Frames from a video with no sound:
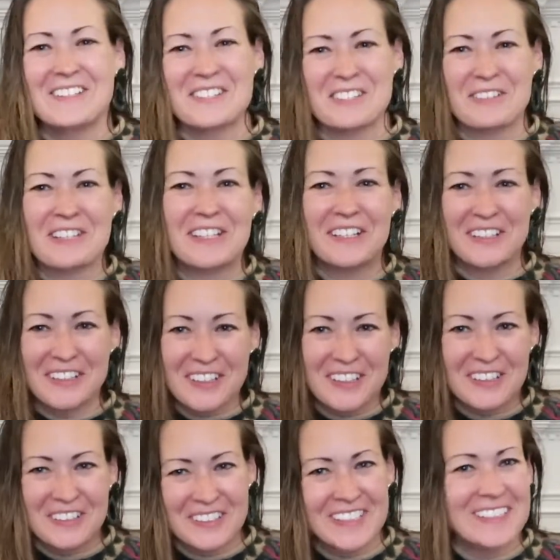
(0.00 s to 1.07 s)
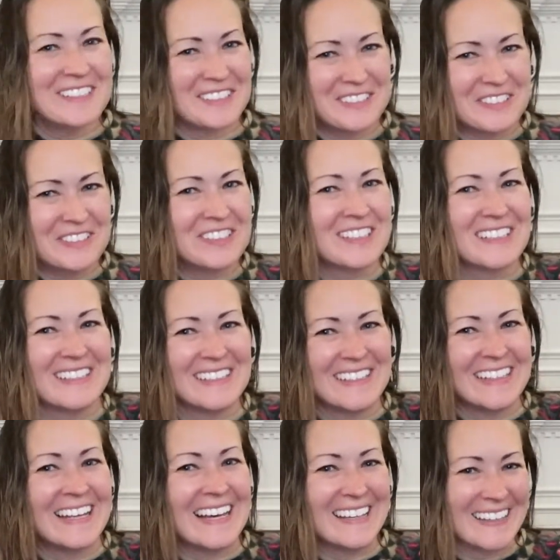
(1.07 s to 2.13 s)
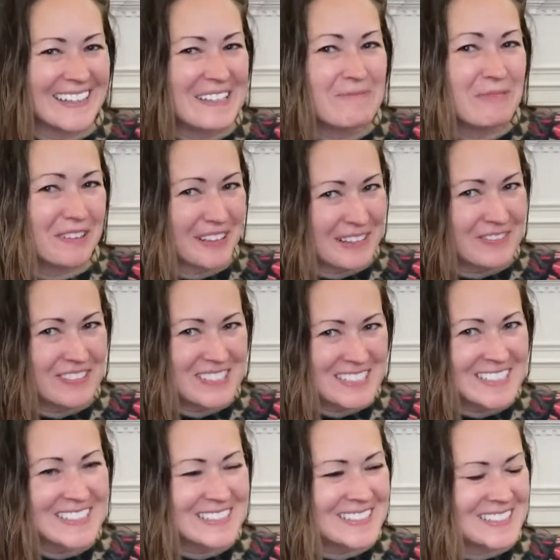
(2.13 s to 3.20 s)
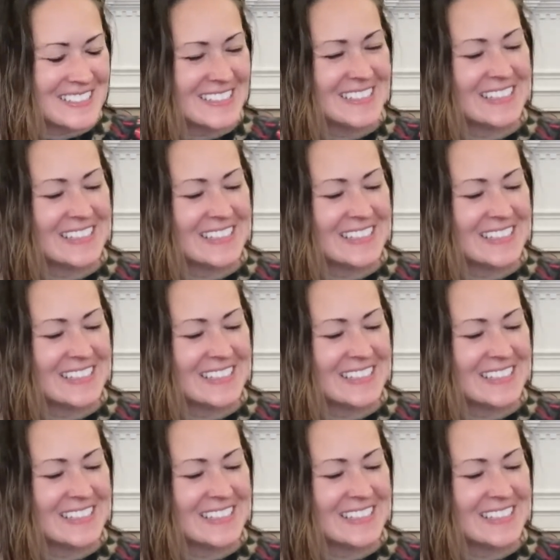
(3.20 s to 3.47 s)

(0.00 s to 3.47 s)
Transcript: So they clearly know that I like Maleficent.